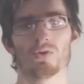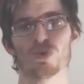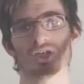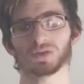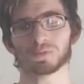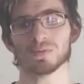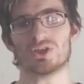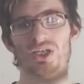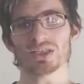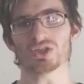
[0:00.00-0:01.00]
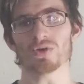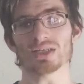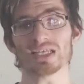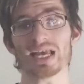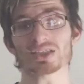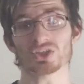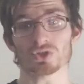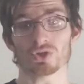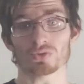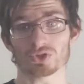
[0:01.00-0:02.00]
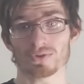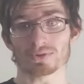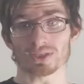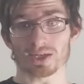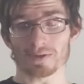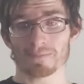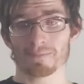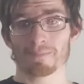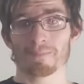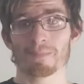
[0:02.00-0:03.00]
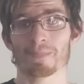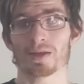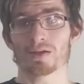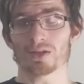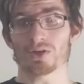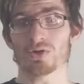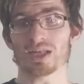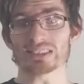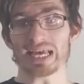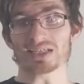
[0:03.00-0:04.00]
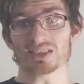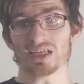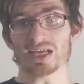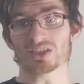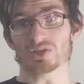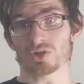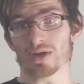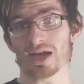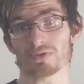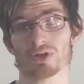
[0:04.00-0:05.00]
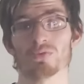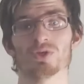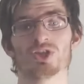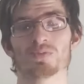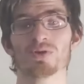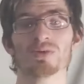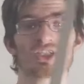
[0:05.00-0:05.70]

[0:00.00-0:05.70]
Which pretty much it's known as external soul sync. They're known as external aggro, which is pretty